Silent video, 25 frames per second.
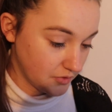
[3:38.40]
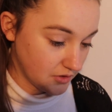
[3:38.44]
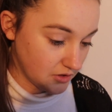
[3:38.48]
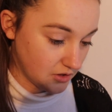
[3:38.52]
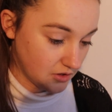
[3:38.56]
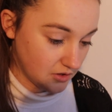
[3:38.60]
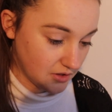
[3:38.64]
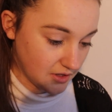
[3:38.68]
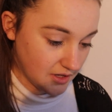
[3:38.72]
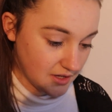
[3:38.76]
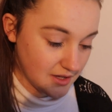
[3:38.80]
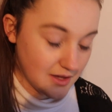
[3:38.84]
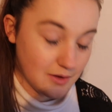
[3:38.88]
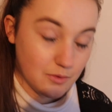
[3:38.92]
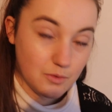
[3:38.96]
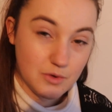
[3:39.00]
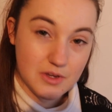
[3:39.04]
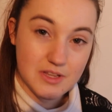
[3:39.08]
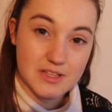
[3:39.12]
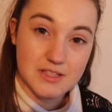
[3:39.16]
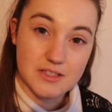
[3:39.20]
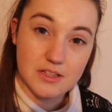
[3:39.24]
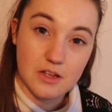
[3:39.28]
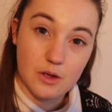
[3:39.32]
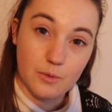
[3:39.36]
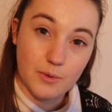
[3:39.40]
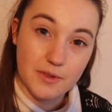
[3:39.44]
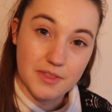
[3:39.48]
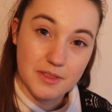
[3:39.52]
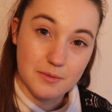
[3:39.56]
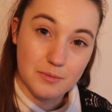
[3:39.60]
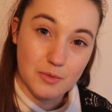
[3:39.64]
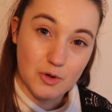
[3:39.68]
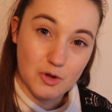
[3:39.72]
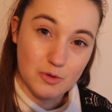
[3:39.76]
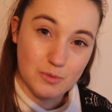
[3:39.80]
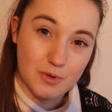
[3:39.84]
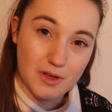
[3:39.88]
Okay, yeah, we can start with the
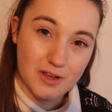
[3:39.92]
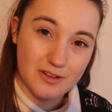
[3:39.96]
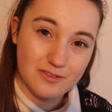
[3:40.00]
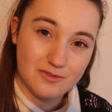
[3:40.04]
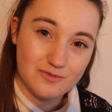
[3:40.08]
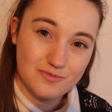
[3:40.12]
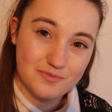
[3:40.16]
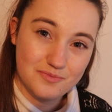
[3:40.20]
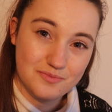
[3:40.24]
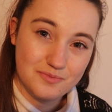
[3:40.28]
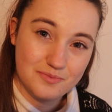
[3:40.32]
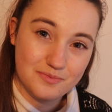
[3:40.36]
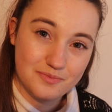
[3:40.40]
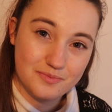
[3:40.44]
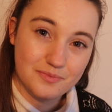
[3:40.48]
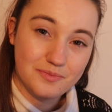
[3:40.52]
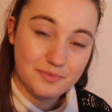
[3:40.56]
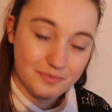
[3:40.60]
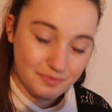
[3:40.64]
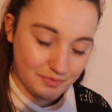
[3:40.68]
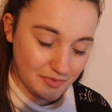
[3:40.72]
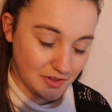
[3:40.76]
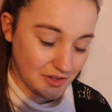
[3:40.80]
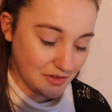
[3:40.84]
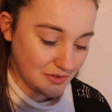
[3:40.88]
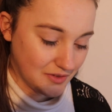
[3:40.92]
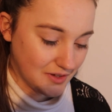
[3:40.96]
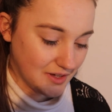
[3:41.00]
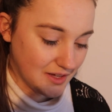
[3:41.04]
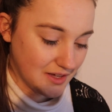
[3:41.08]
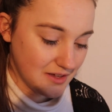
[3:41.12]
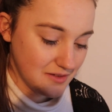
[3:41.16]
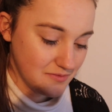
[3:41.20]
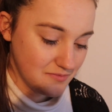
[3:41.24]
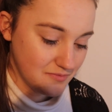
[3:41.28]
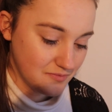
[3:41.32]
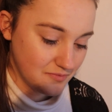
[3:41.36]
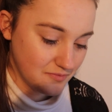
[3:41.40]
mobile. Okay.
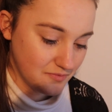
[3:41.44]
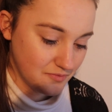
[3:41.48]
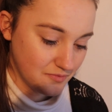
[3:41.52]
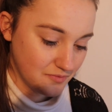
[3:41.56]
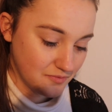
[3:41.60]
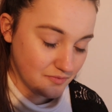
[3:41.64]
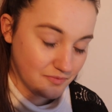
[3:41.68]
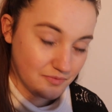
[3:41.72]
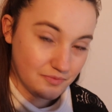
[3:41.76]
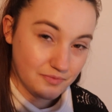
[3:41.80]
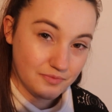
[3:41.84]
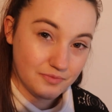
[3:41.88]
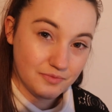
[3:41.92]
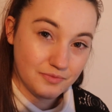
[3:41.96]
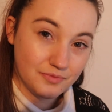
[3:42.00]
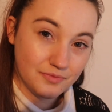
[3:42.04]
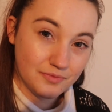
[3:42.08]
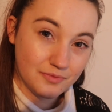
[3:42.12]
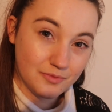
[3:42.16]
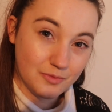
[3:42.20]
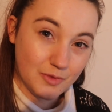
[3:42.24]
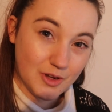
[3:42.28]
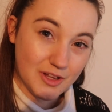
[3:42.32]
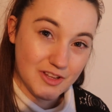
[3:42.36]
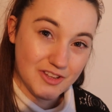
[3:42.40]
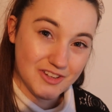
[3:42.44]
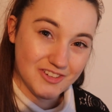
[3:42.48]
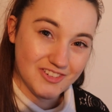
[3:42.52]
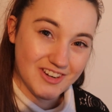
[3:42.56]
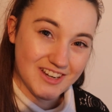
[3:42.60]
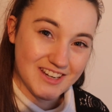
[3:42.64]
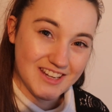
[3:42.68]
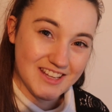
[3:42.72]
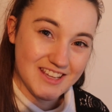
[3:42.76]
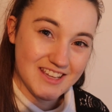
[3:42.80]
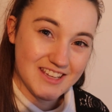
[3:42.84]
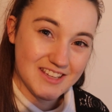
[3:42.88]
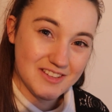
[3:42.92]
When you're
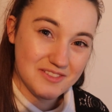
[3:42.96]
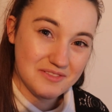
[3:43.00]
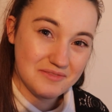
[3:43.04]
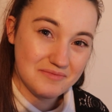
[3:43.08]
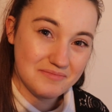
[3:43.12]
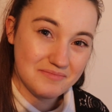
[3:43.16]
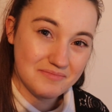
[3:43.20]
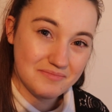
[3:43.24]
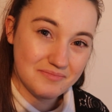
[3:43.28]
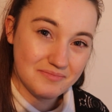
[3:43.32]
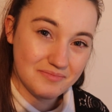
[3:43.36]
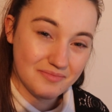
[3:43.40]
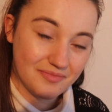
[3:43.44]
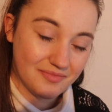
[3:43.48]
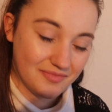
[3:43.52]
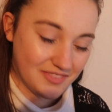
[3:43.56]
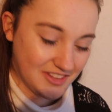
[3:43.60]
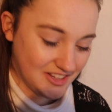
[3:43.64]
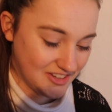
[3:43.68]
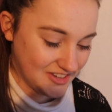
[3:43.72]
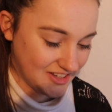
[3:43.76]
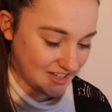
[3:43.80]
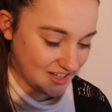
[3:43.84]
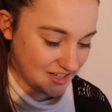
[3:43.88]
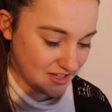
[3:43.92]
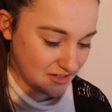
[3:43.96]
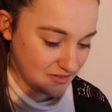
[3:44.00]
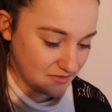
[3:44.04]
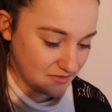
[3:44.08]
ready. Okay.